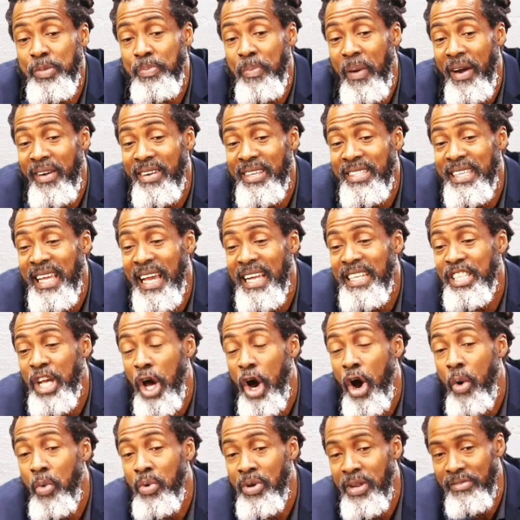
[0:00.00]
parasites
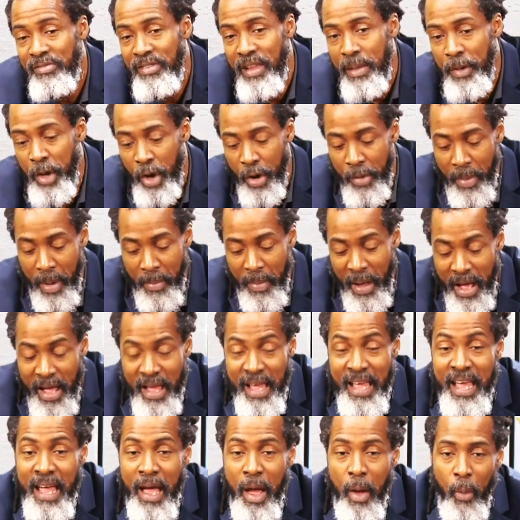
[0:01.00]
out of there. Because
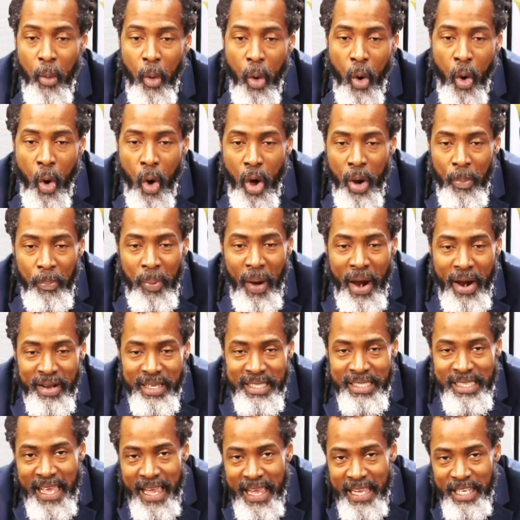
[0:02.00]
remember, all
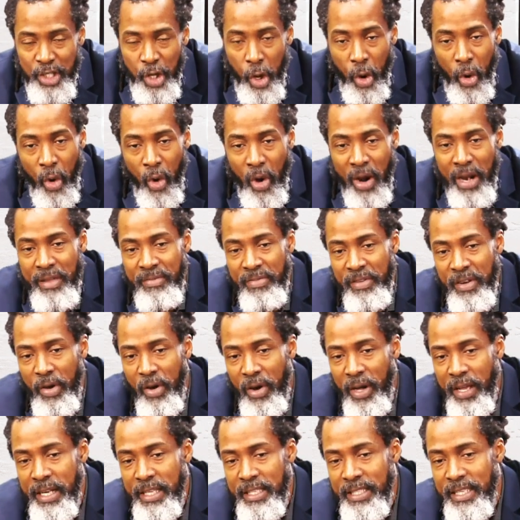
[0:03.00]
parasites or all living
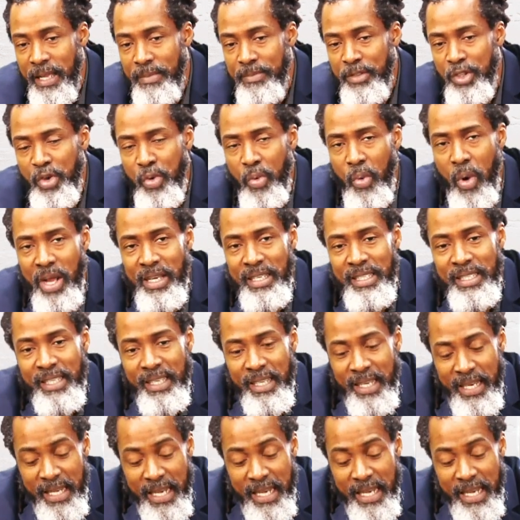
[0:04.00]
organisms do what?